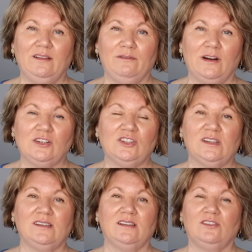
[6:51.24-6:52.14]
and the
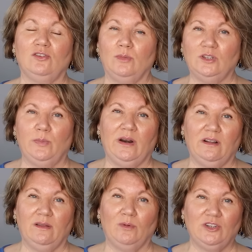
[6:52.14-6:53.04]
freshness is so much
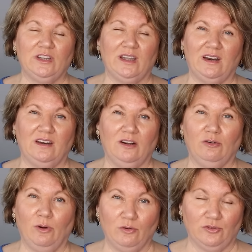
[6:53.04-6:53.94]
better than what you can get in a
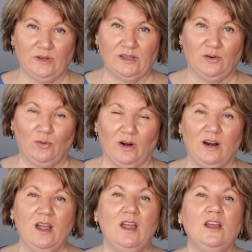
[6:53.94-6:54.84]
grocery
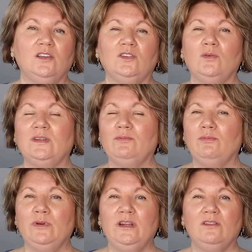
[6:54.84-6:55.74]
store. So a
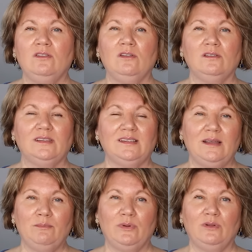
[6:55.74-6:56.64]
real
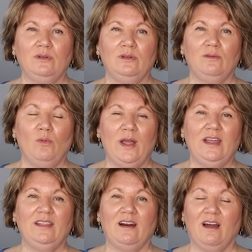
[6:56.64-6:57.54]
simple
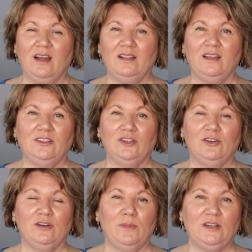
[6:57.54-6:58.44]
way that I like to
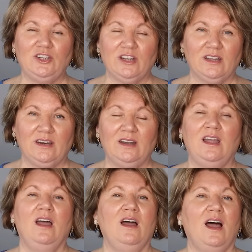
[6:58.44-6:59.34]
cook my
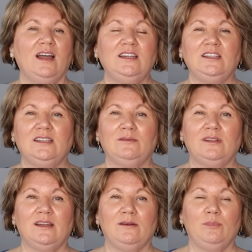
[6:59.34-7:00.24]
chicken I
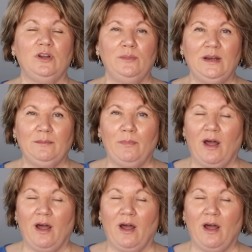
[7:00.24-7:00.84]
just uh, put them in a